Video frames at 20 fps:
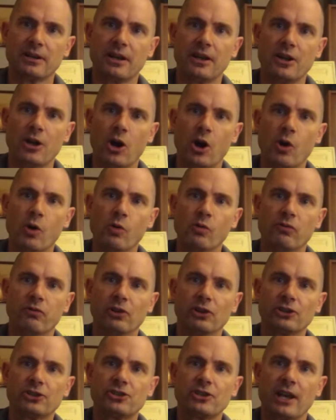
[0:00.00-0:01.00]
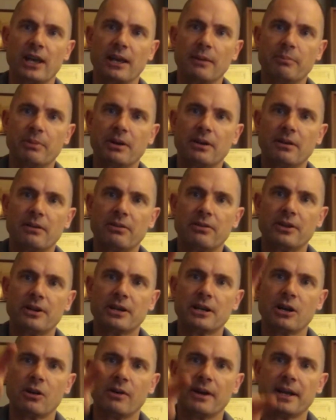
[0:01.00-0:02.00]
an oval shape.
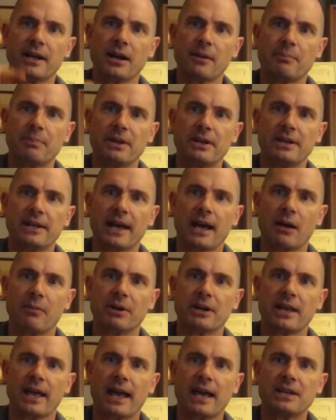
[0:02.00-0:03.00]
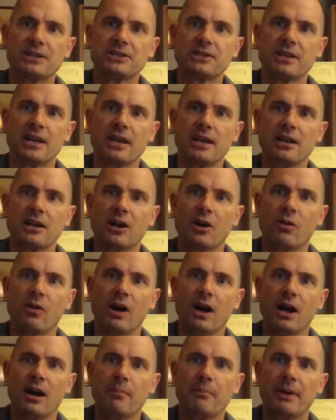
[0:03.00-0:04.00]
They're going up and down, but as they go
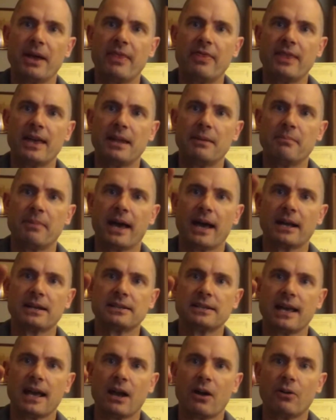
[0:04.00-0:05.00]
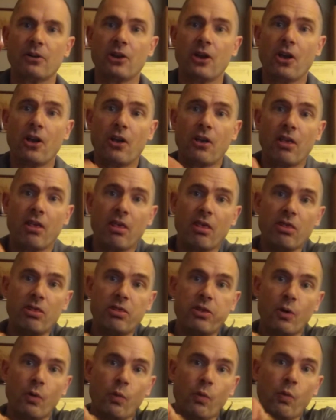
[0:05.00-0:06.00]
up and then back down,
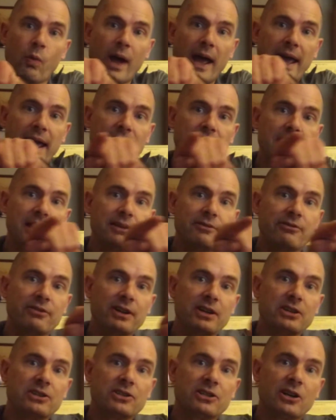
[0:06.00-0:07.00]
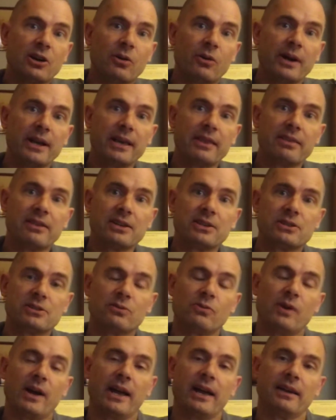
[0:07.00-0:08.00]
the wave is going this
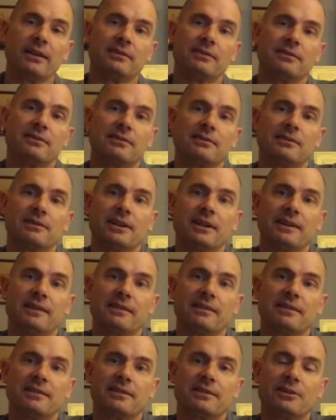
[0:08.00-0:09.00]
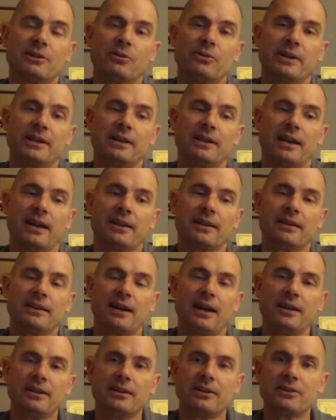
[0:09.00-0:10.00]
way, right? It's going at a
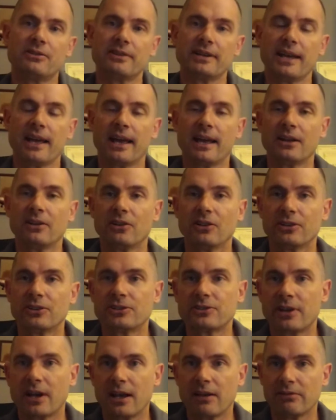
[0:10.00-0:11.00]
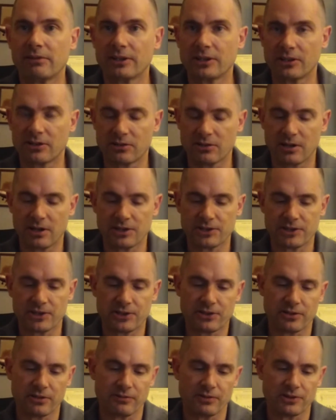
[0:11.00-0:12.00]
90-degree angle and traveling across the
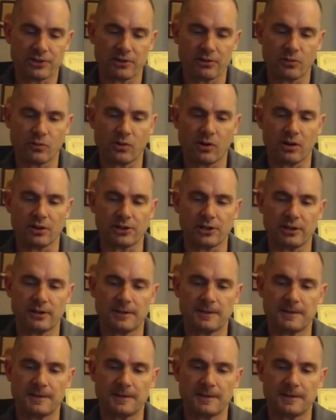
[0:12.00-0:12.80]
surface of the water.